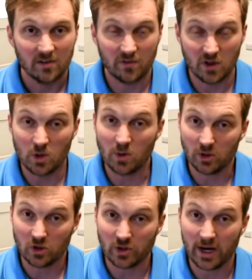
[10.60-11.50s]
for you with
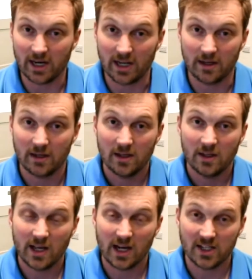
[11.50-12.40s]
your training.
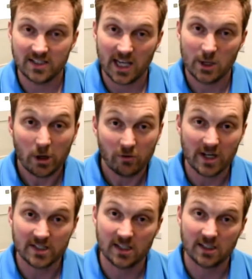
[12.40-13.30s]
They're going to set you
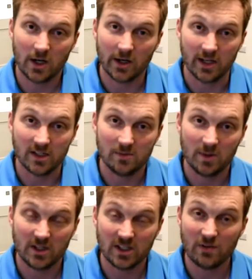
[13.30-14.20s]
unrealistic targets
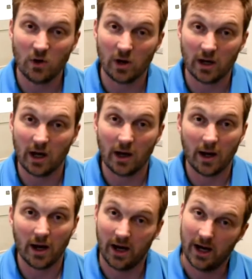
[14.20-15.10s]
because they've got
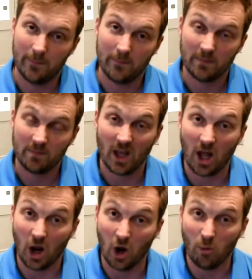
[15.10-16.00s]

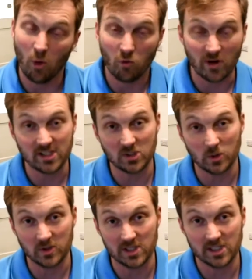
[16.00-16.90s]
a lot more
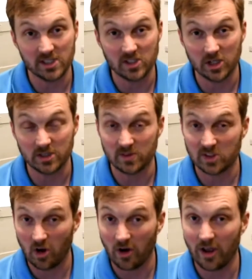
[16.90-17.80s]
resources in terms of
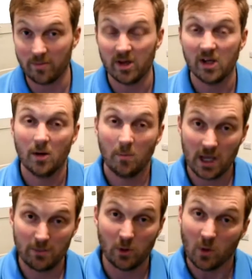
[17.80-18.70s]
time,
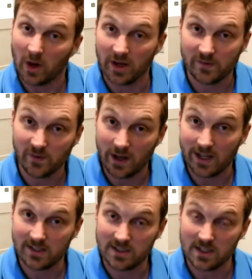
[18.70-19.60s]
people and
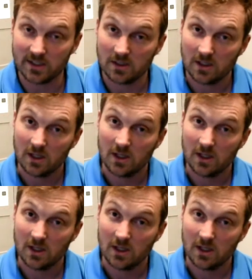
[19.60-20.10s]
finances